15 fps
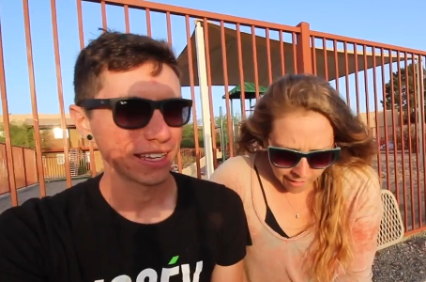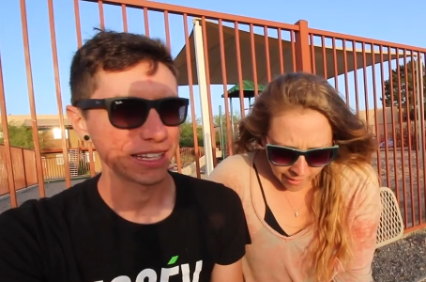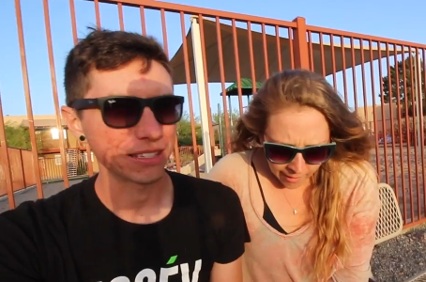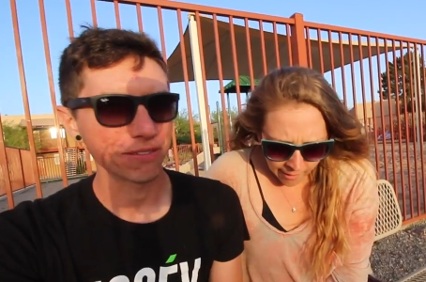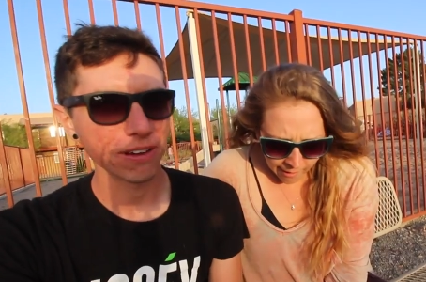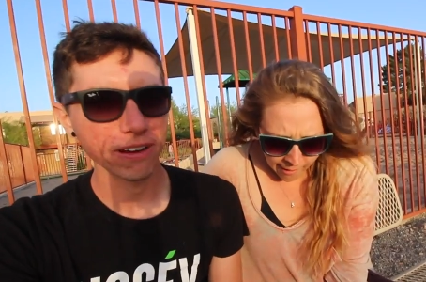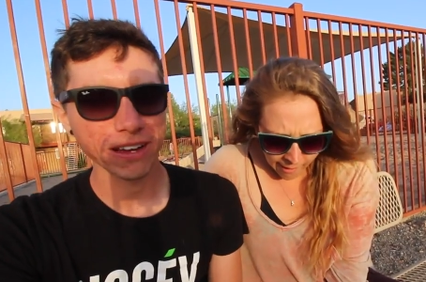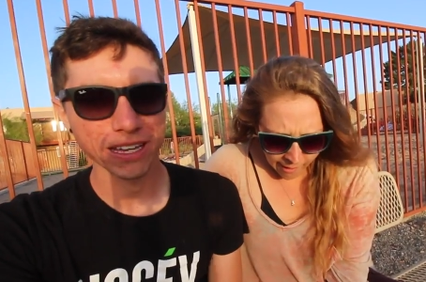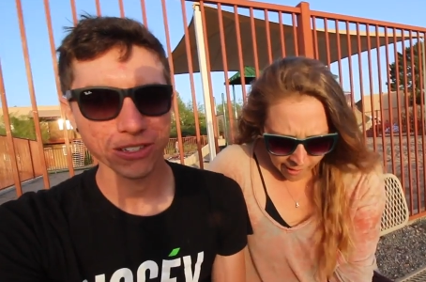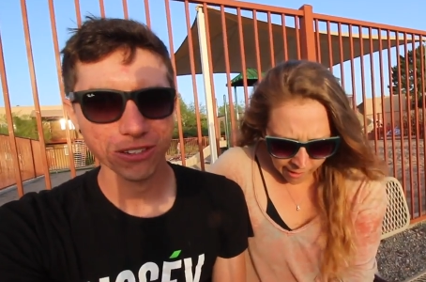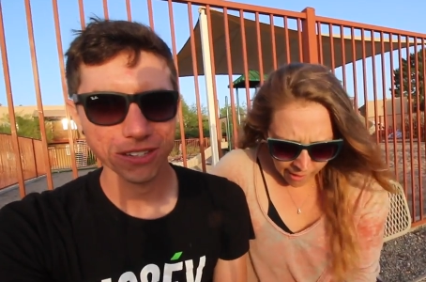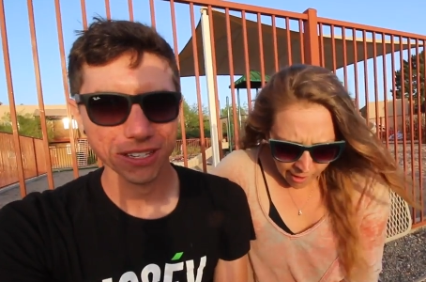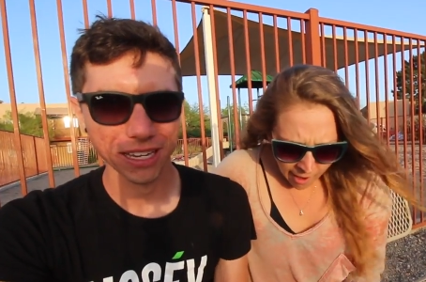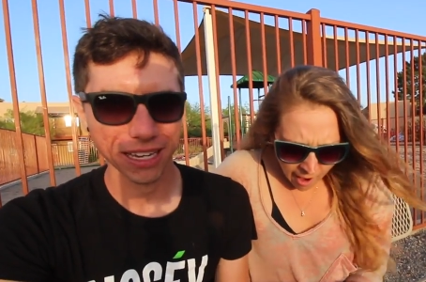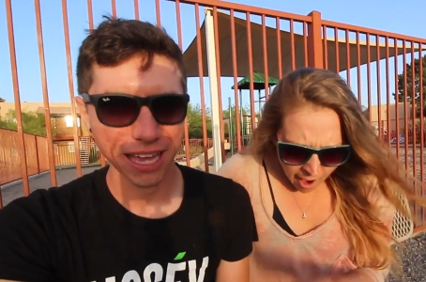Speaker 1: It's very
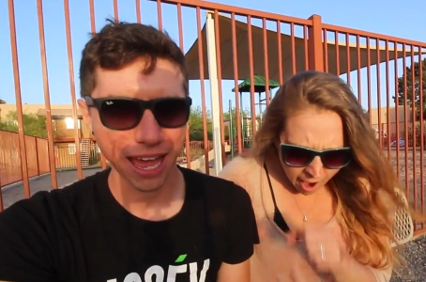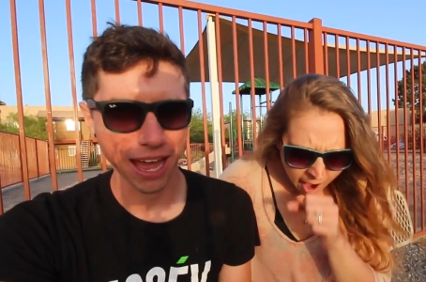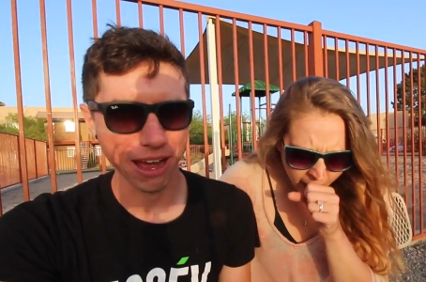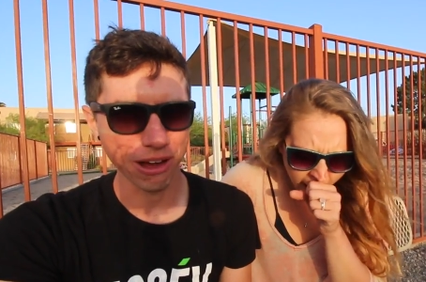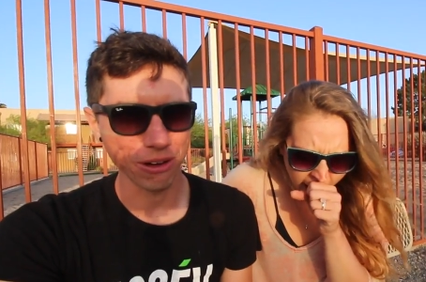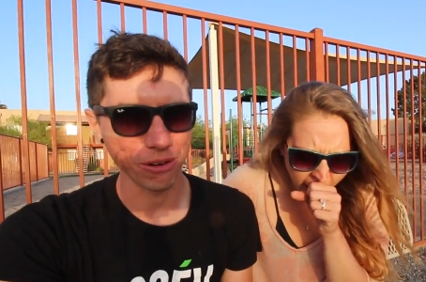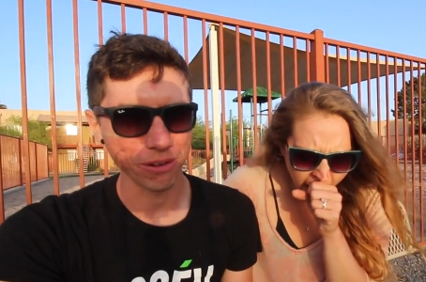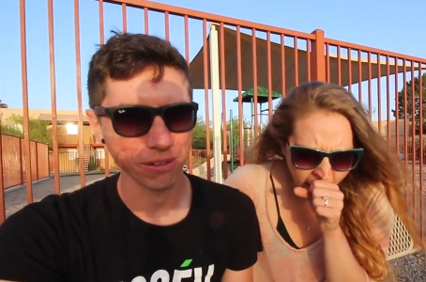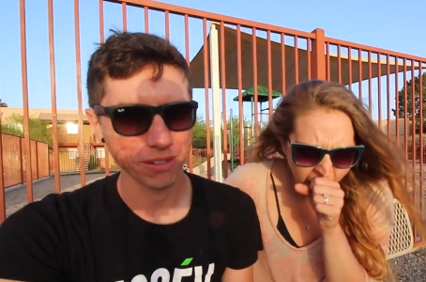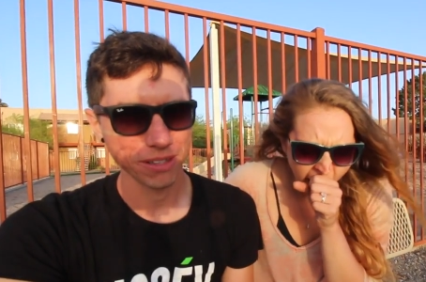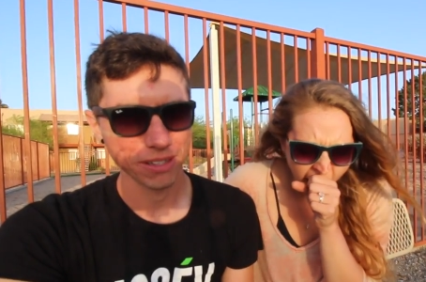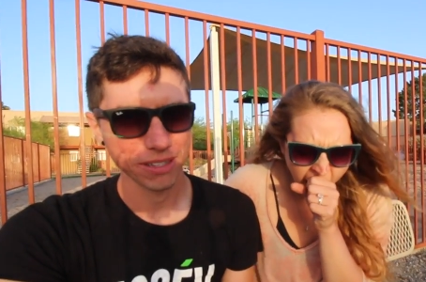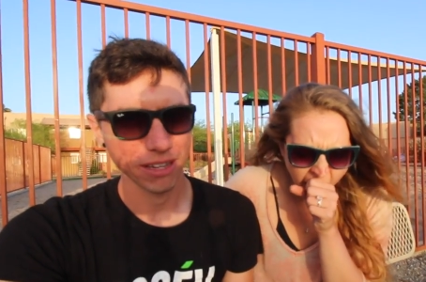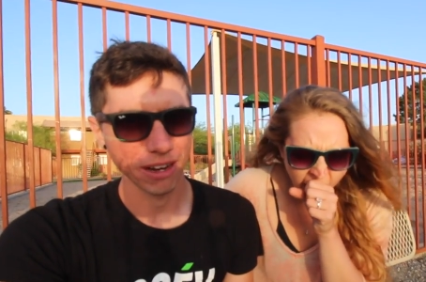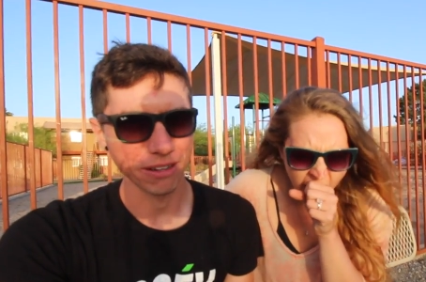interesting how
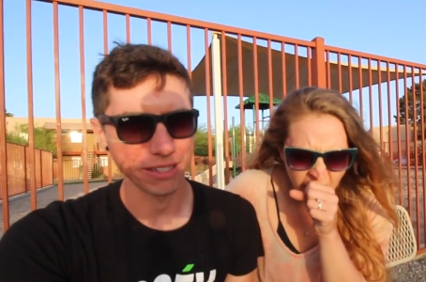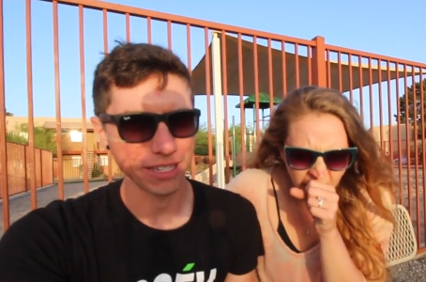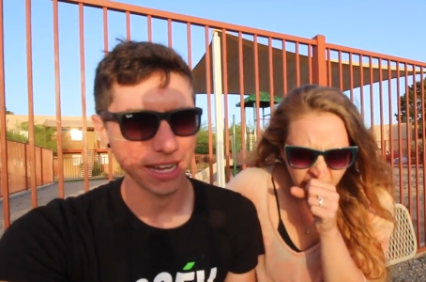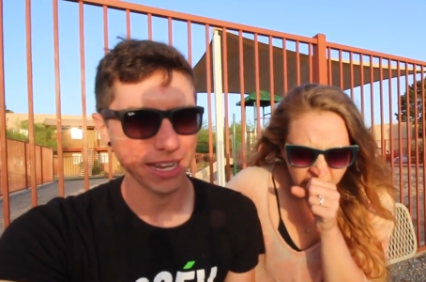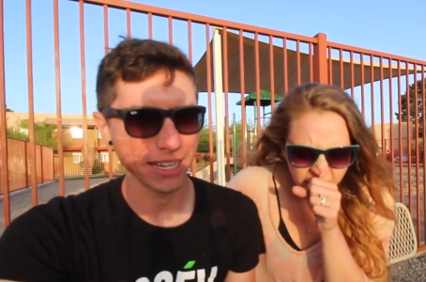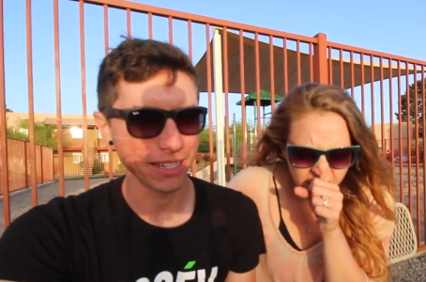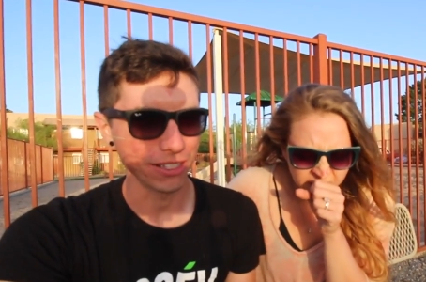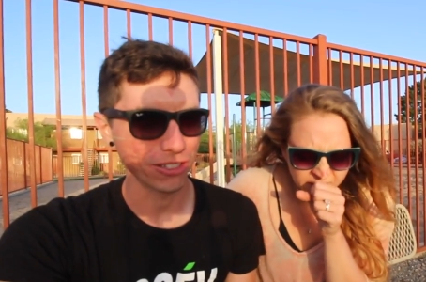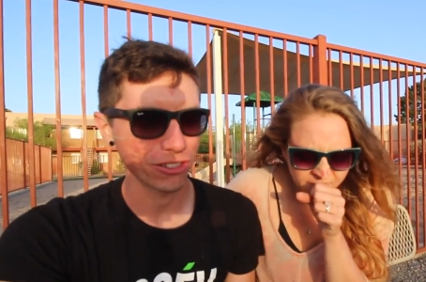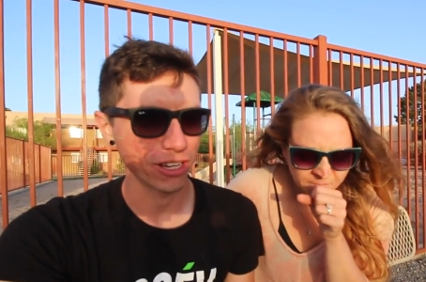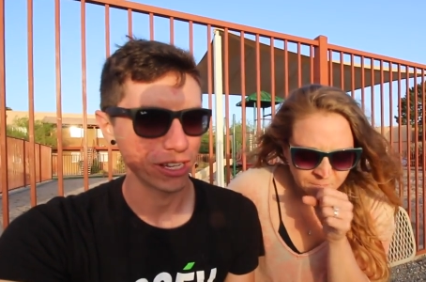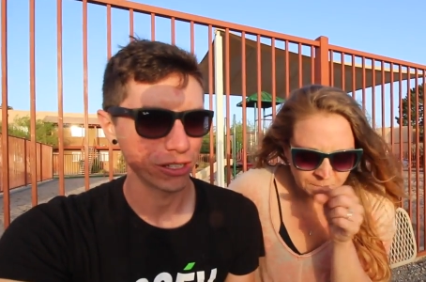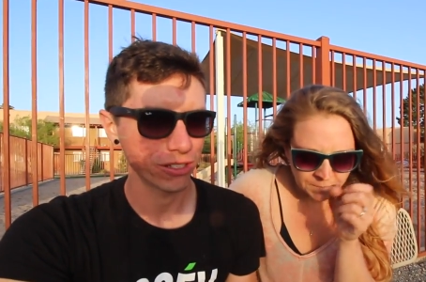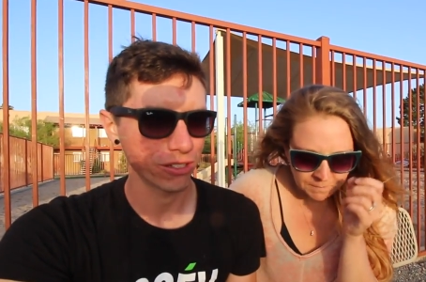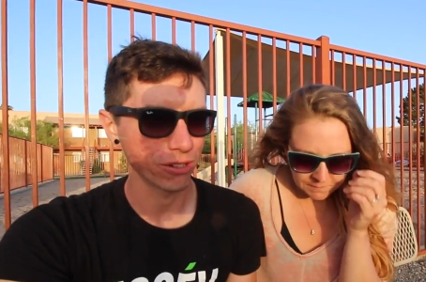our diet has
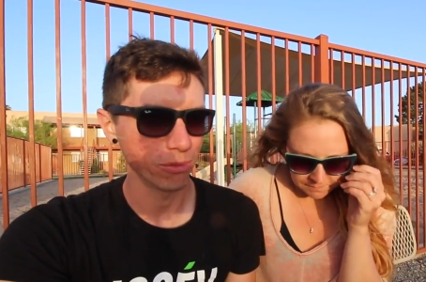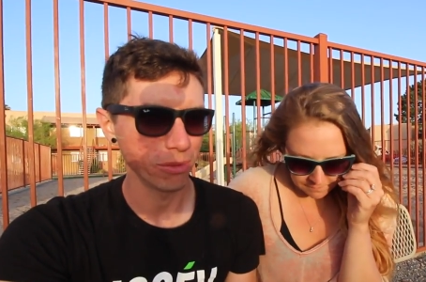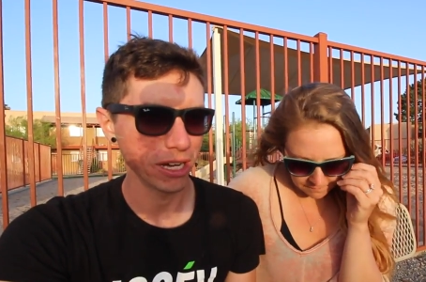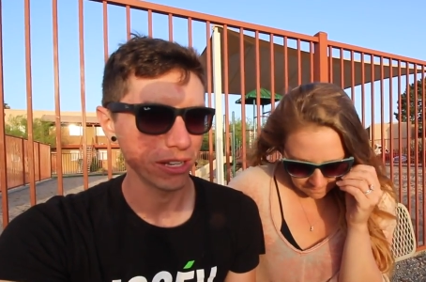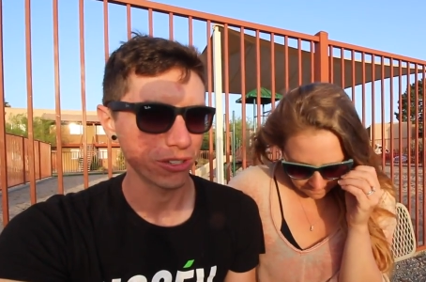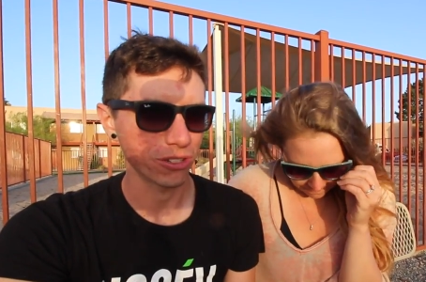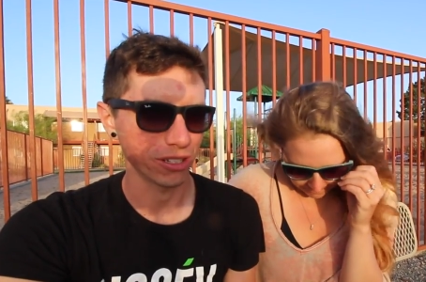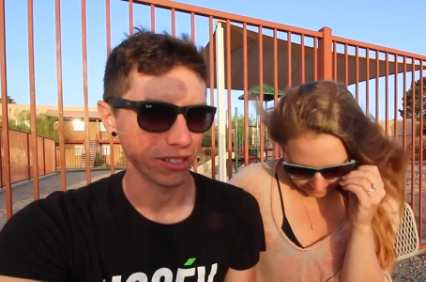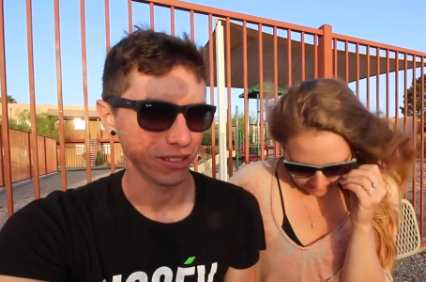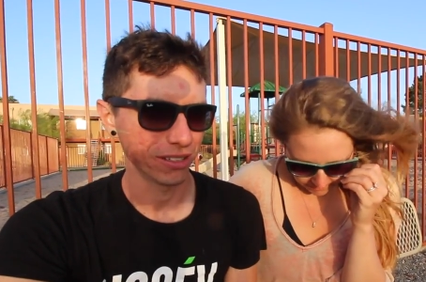changed so much